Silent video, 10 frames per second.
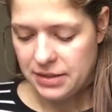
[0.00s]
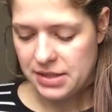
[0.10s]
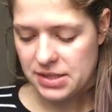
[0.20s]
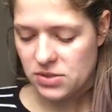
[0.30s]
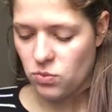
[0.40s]

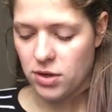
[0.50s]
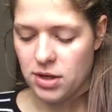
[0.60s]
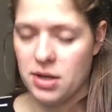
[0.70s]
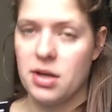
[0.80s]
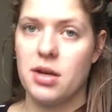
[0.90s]
This is
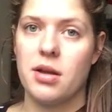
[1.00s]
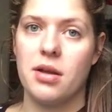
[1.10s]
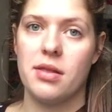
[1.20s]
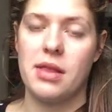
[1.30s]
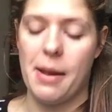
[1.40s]
one
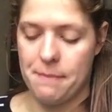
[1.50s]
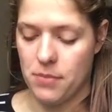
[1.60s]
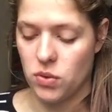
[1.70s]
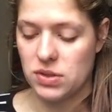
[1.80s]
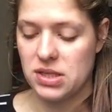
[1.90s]
that
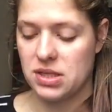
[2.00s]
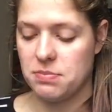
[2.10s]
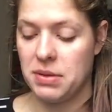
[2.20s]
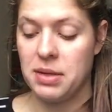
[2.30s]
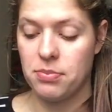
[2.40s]

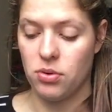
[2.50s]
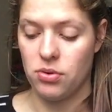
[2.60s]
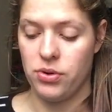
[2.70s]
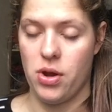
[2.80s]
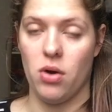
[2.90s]
most
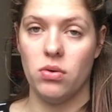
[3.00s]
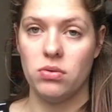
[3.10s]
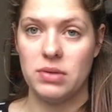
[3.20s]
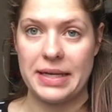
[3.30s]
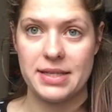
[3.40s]
people know
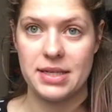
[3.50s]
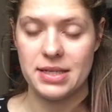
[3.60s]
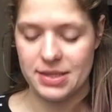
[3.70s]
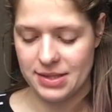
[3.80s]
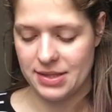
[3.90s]

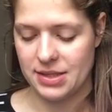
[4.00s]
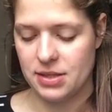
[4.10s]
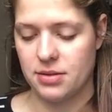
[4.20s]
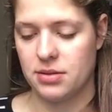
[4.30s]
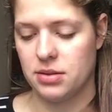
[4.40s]

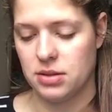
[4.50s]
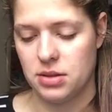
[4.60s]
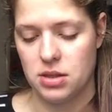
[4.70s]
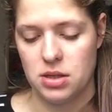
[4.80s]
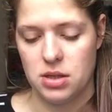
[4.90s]
exists.
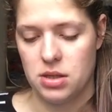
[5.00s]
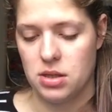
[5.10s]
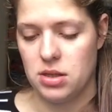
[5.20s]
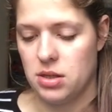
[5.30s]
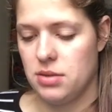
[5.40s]

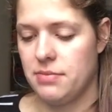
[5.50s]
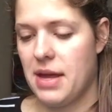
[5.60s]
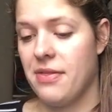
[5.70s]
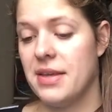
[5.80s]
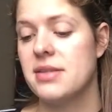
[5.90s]

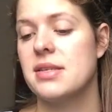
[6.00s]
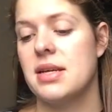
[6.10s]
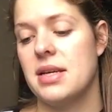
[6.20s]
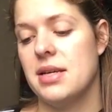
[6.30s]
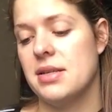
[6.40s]
And this
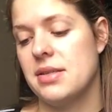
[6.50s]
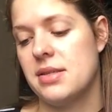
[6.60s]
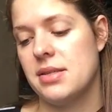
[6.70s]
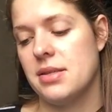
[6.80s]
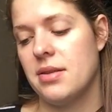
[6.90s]

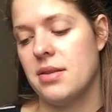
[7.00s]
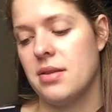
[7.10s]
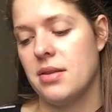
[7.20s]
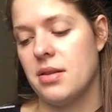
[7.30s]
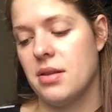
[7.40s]
is
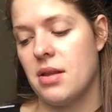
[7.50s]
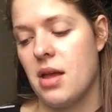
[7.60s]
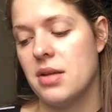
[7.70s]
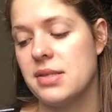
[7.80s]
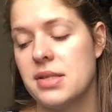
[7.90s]

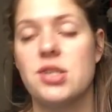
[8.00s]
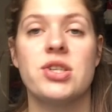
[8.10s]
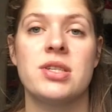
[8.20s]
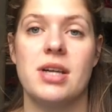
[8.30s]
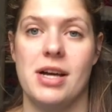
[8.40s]
A Stitch
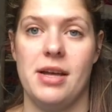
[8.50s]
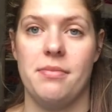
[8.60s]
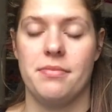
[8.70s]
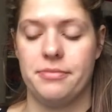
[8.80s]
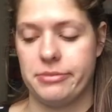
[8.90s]
in
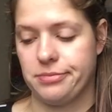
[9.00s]
Time